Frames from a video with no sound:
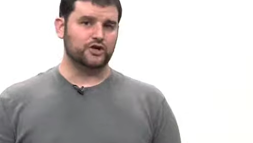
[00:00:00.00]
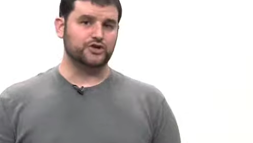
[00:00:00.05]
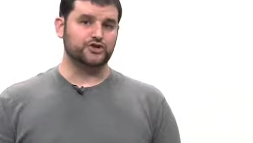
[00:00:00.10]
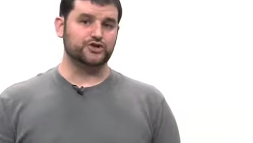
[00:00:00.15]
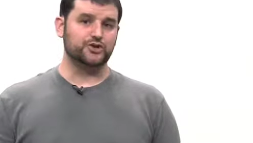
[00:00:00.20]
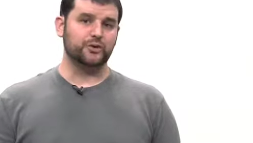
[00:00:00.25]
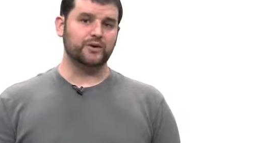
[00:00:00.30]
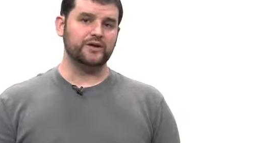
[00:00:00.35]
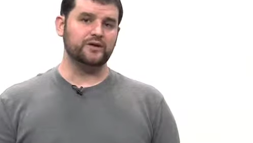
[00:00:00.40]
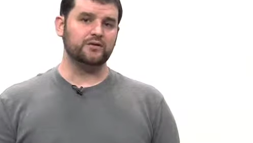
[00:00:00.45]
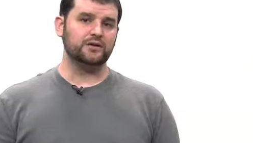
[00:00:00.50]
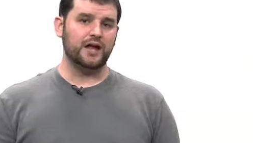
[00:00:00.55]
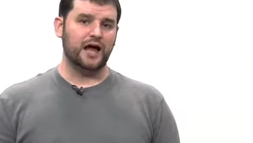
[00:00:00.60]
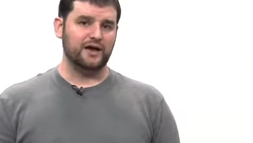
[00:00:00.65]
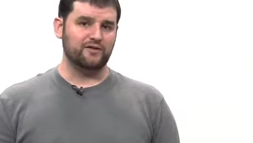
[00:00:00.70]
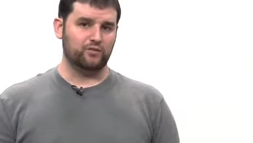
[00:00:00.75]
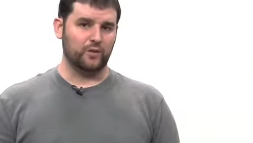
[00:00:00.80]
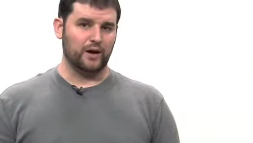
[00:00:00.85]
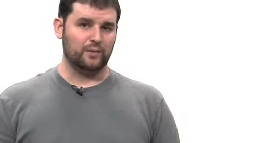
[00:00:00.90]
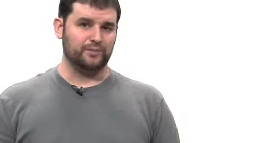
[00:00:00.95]
During your
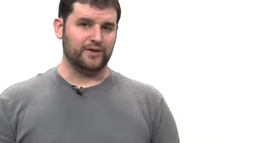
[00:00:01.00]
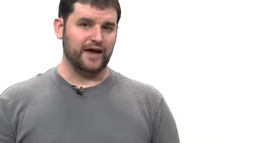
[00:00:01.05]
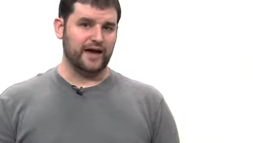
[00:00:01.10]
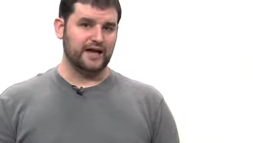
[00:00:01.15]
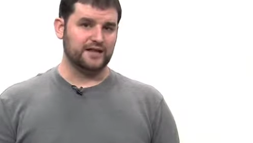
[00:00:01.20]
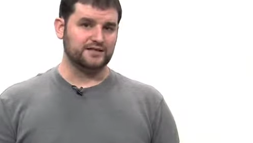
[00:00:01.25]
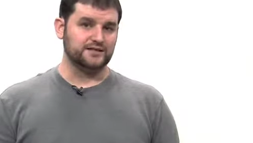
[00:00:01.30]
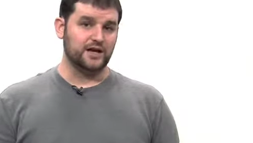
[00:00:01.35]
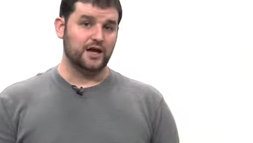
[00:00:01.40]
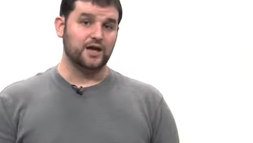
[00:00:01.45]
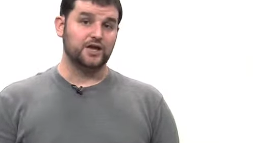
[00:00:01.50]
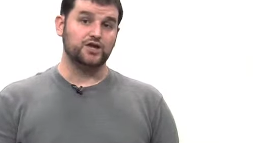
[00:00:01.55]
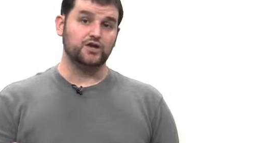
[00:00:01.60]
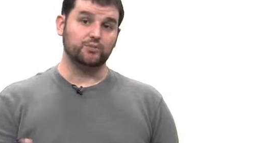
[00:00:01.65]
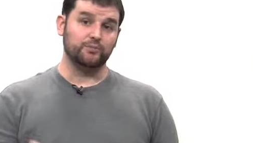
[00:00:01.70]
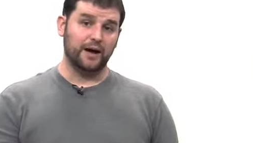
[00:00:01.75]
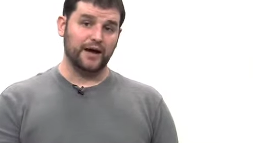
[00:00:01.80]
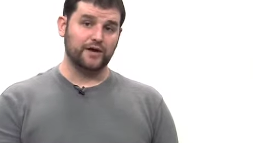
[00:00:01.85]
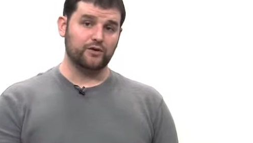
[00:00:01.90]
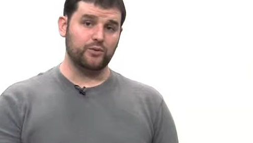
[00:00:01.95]
live webcast, you
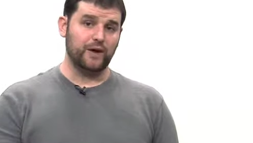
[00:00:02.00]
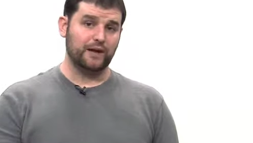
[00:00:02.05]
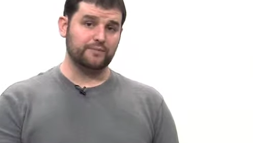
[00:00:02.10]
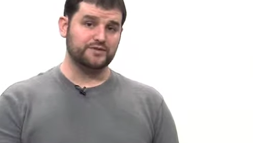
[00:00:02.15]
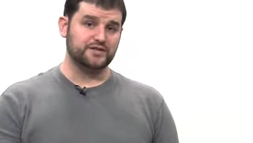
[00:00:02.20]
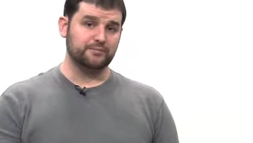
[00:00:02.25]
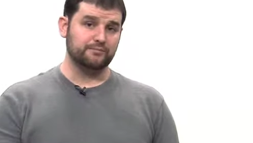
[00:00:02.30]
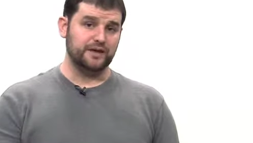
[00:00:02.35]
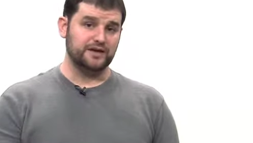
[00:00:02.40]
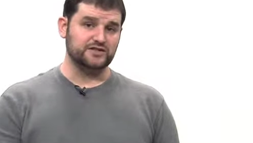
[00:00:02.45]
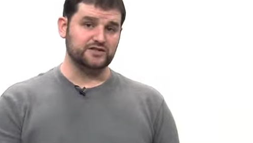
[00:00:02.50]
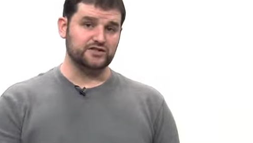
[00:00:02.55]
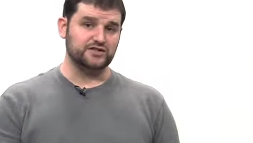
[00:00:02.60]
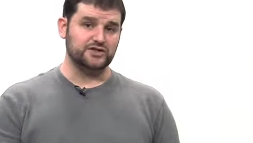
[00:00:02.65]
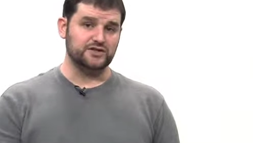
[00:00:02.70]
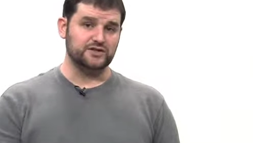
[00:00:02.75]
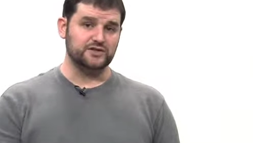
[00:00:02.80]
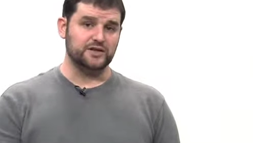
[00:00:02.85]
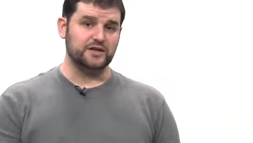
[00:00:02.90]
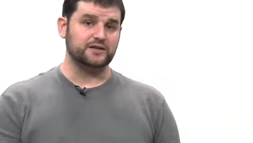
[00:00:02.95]
might grab some
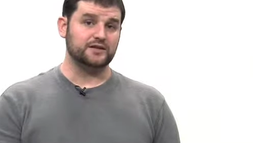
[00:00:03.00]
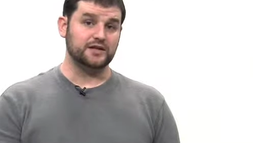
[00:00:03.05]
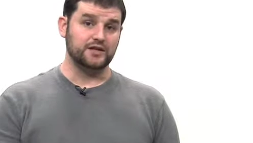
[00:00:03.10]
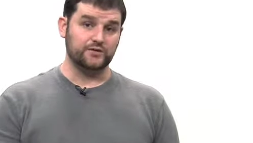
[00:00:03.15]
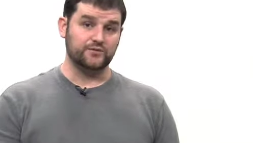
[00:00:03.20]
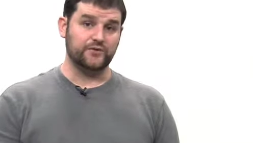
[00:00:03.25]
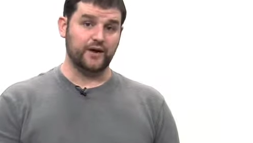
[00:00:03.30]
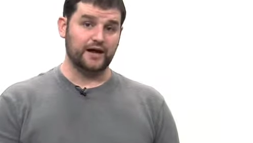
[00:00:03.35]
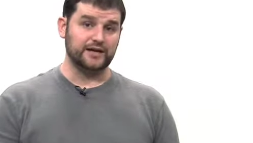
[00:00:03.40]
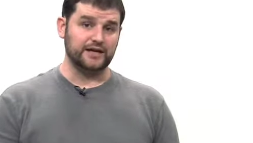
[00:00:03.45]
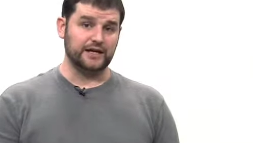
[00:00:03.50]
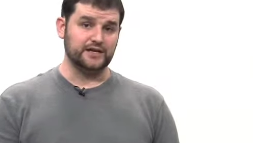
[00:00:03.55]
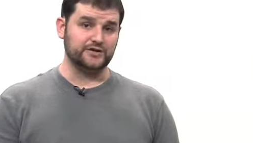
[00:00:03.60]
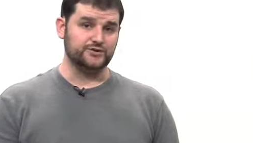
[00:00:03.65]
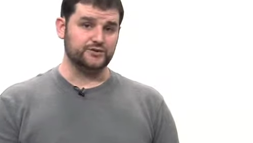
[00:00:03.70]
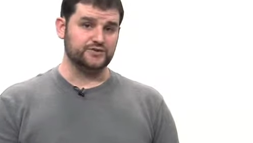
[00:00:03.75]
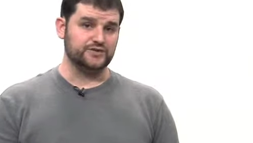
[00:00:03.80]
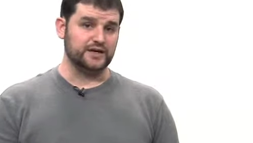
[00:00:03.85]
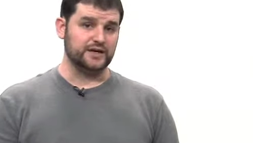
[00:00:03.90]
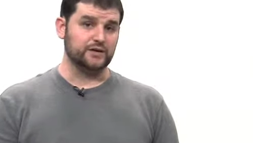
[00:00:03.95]
messages that you find
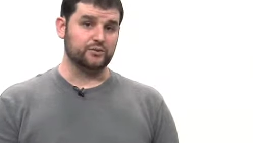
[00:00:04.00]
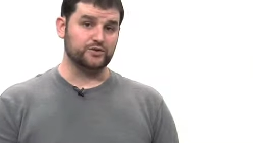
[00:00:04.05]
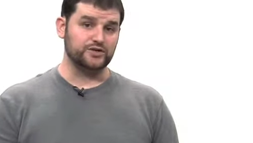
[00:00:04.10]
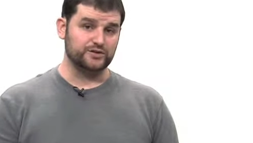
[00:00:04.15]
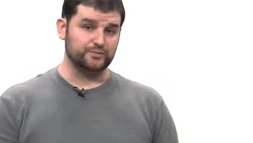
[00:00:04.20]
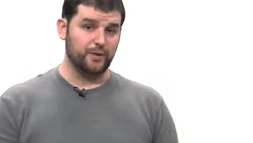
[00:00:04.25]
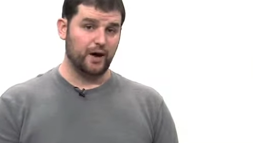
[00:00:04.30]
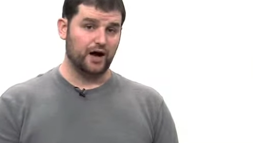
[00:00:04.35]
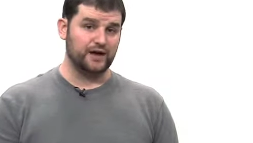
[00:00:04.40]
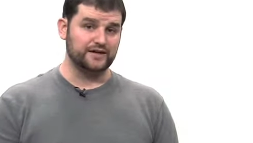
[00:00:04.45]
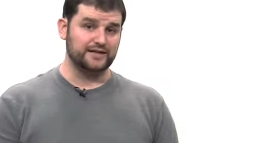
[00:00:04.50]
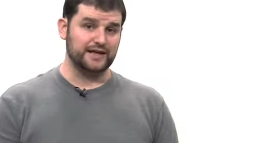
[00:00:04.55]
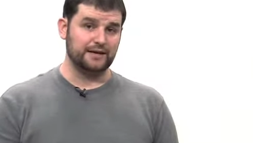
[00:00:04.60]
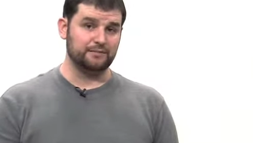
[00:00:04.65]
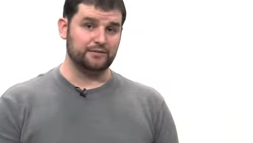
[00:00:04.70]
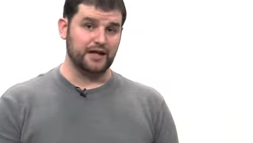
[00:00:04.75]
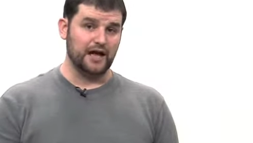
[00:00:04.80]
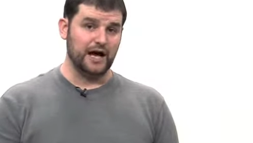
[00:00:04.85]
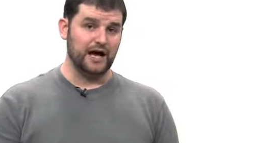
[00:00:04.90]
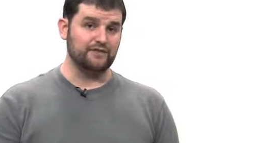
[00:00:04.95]
interesting and respond to them
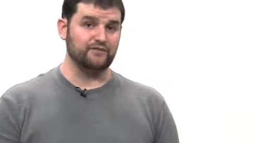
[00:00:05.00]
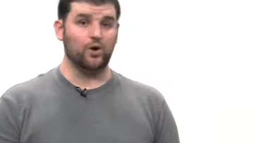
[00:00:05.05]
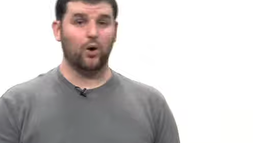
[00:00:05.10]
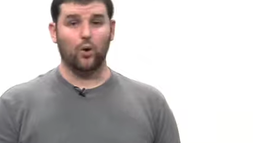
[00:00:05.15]
live,